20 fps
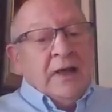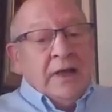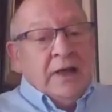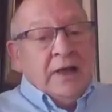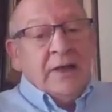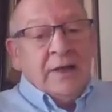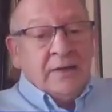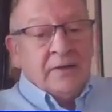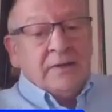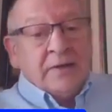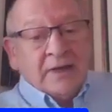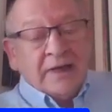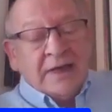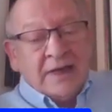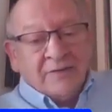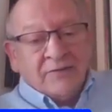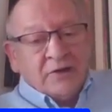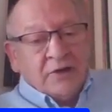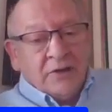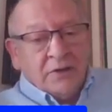and
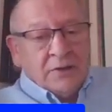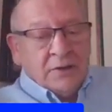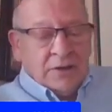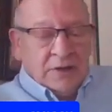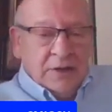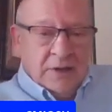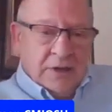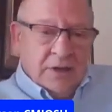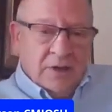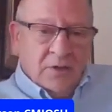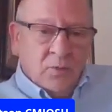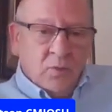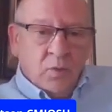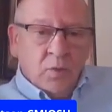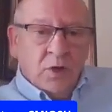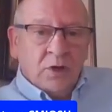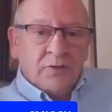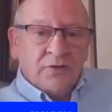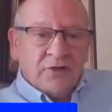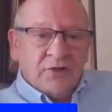have a
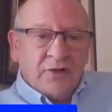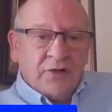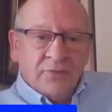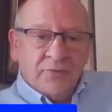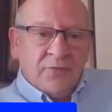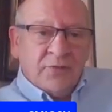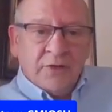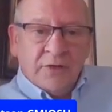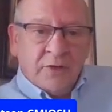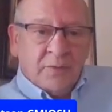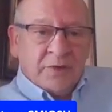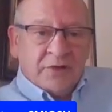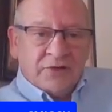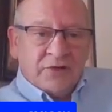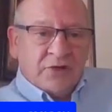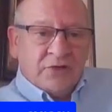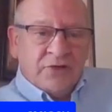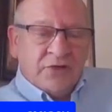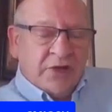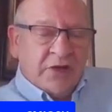watch of them, as
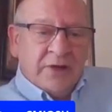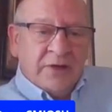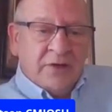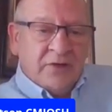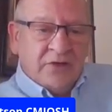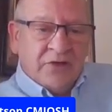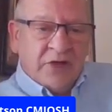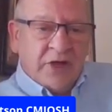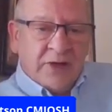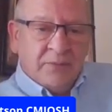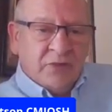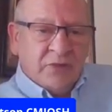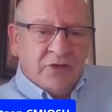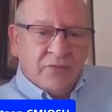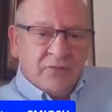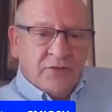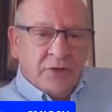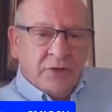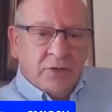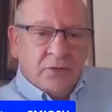I say, in terms of
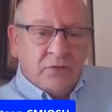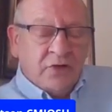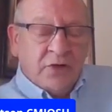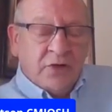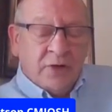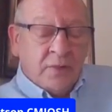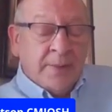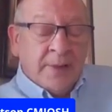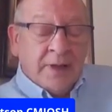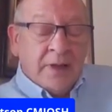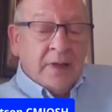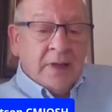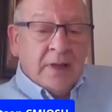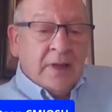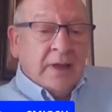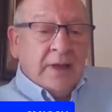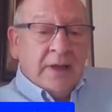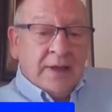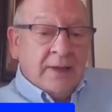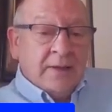YouTube.
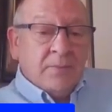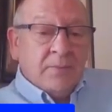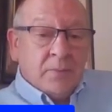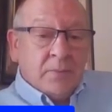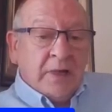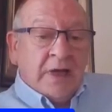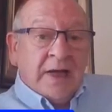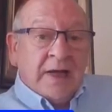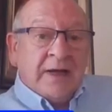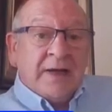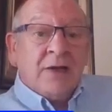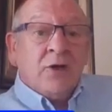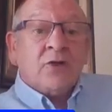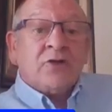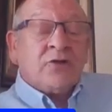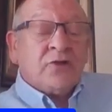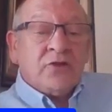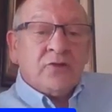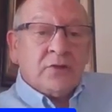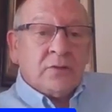
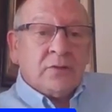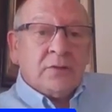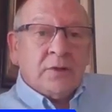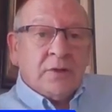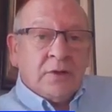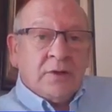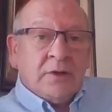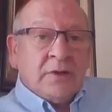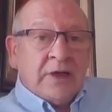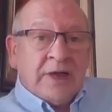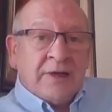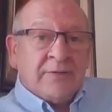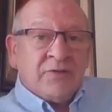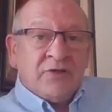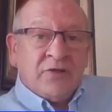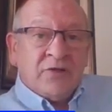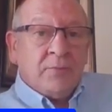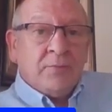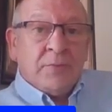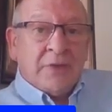IOSH have
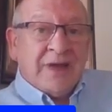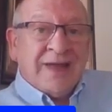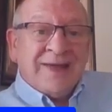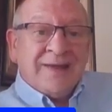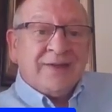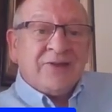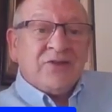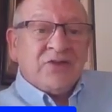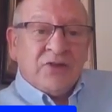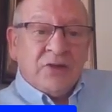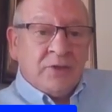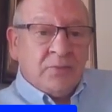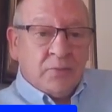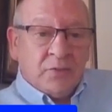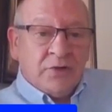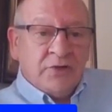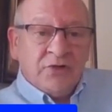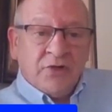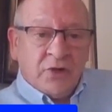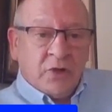some excellent
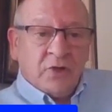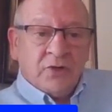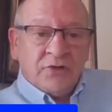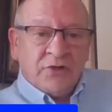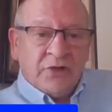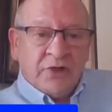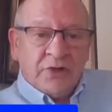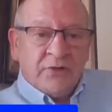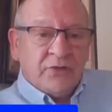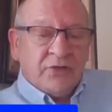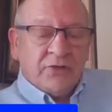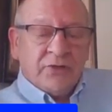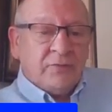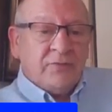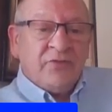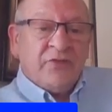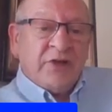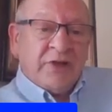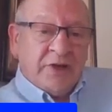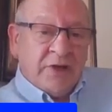resources,
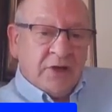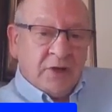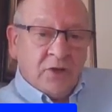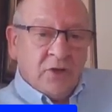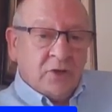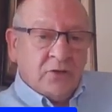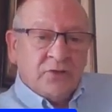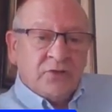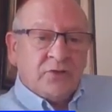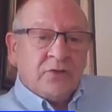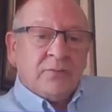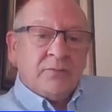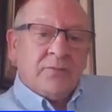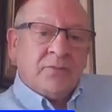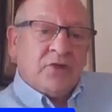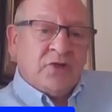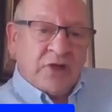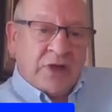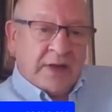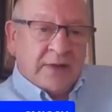videos,
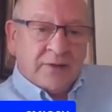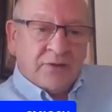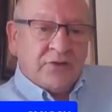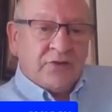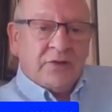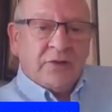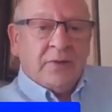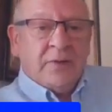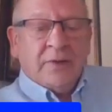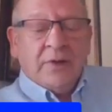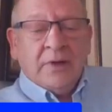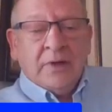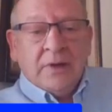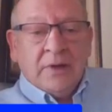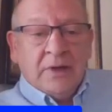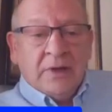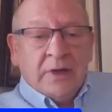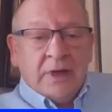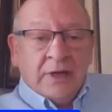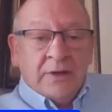chats,
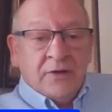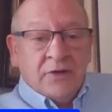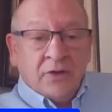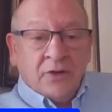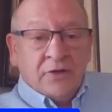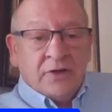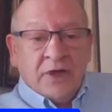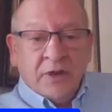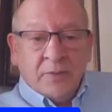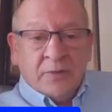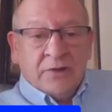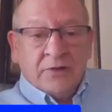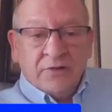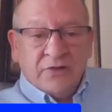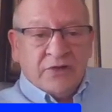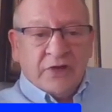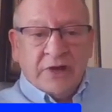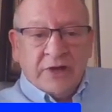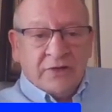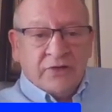and
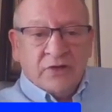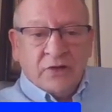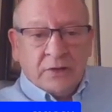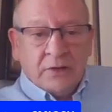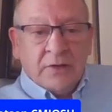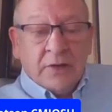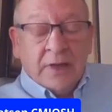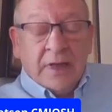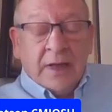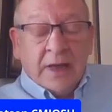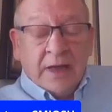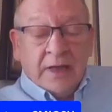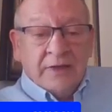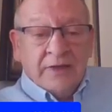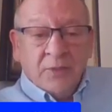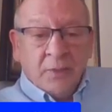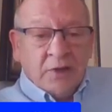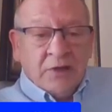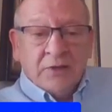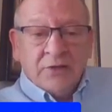documentation. And you
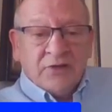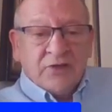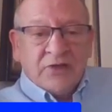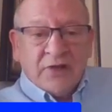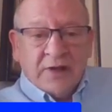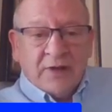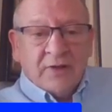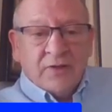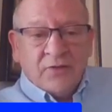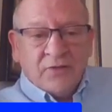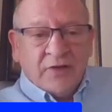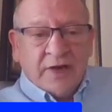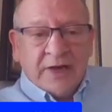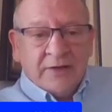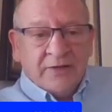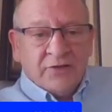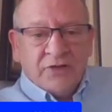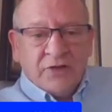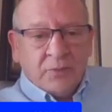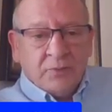will
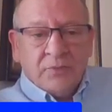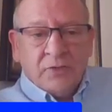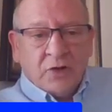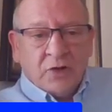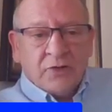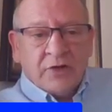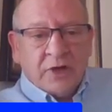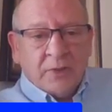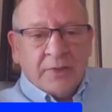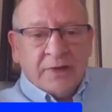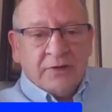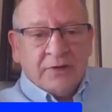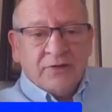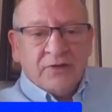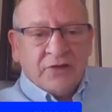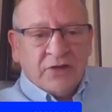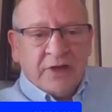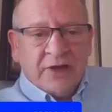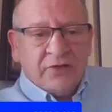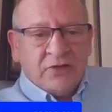find some
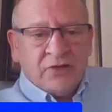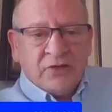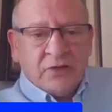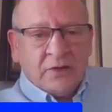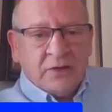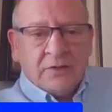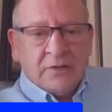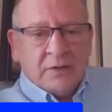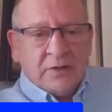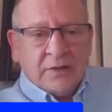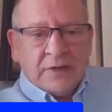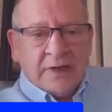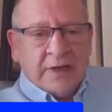documentation